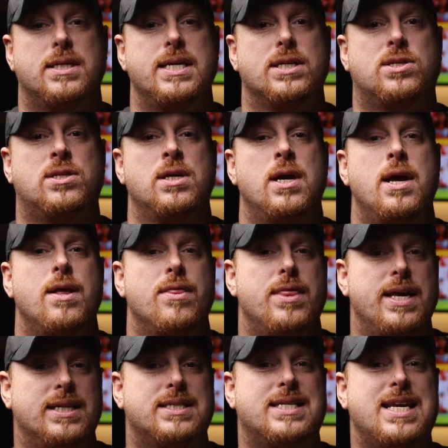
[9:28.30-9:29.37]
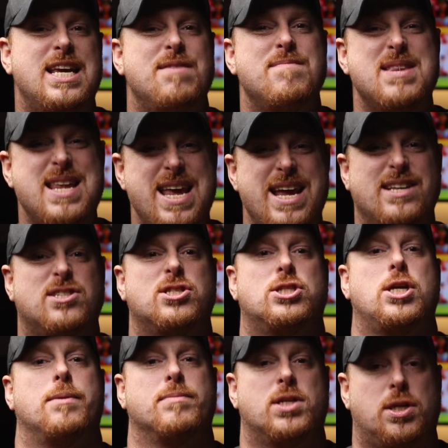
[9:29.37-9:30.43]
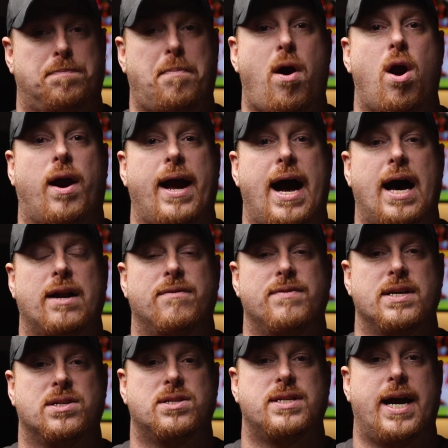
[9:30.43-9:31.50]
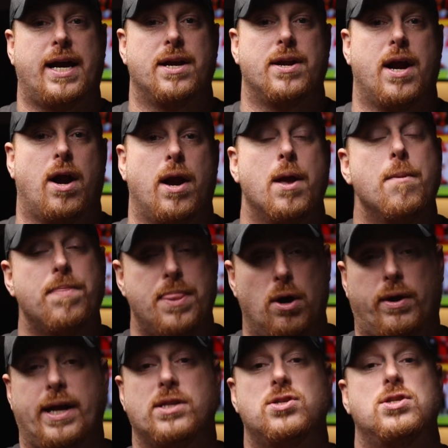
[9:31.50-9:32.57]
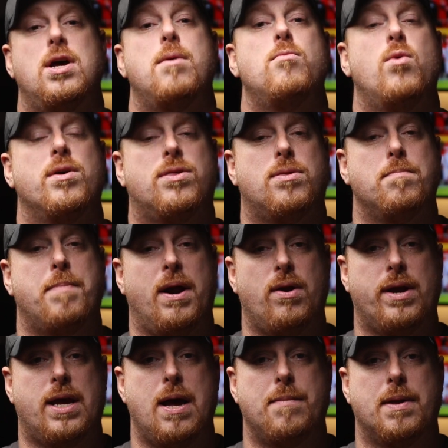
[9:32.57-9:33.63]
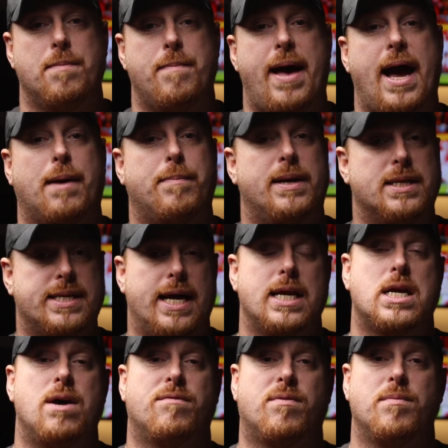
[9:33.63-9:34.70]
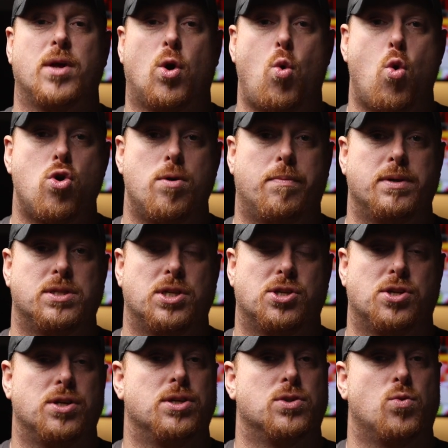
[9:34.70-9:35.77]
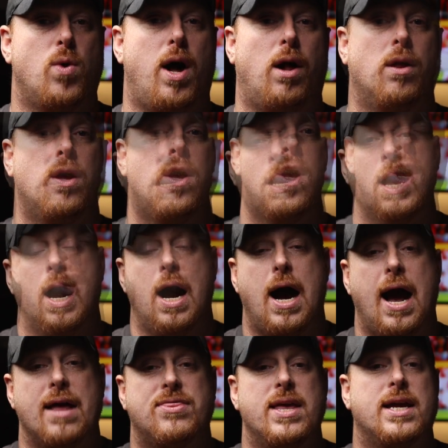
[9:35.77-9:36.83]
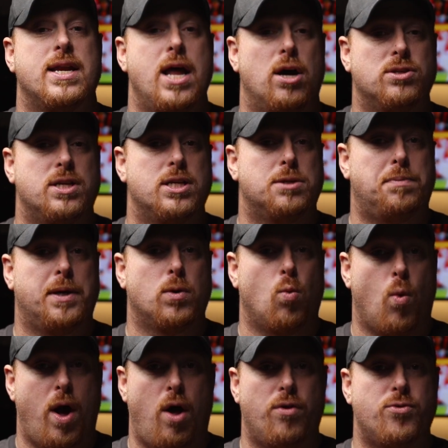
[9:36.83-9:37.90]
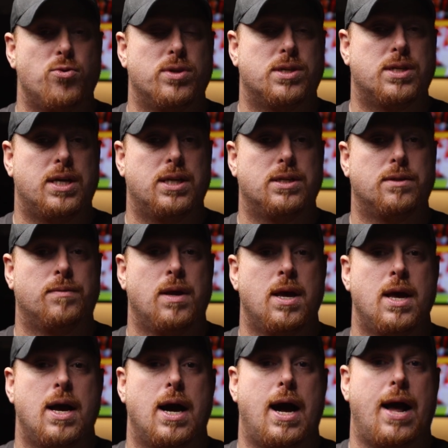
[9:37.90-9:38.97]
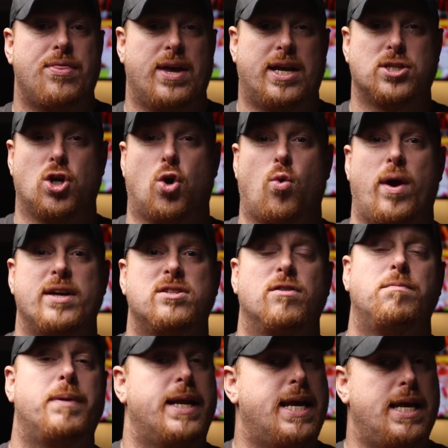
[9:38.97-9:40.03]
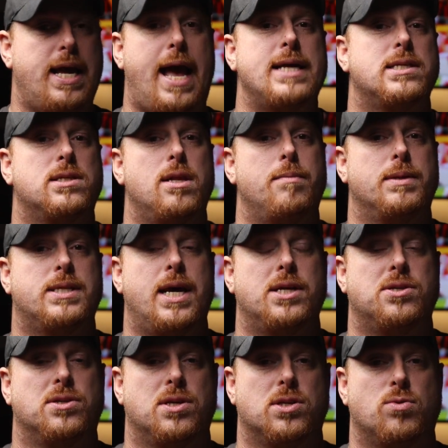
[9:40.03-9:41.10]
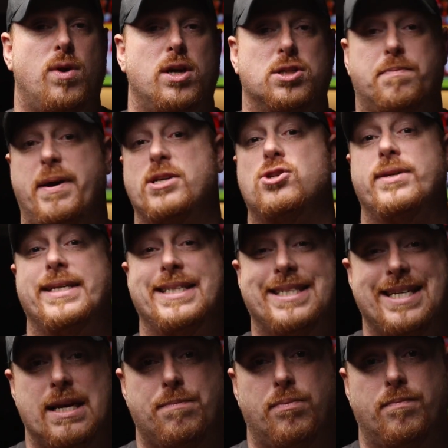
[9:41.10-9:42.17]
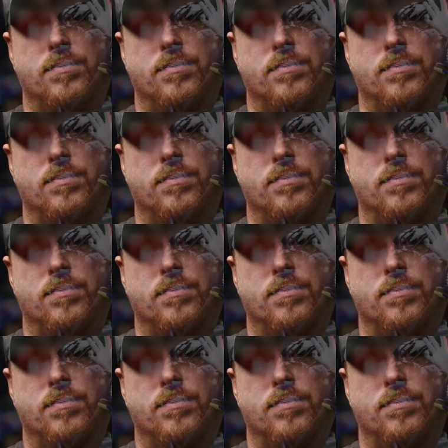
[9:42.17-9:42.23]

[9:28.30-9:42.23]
this team needs some spark out of this secondary. They'll get some with Berry coming back, but it's got to come from the corner position as well. I think Nelson has played well through the season. I think he's aggressive, but he has his limitations as well, especially deep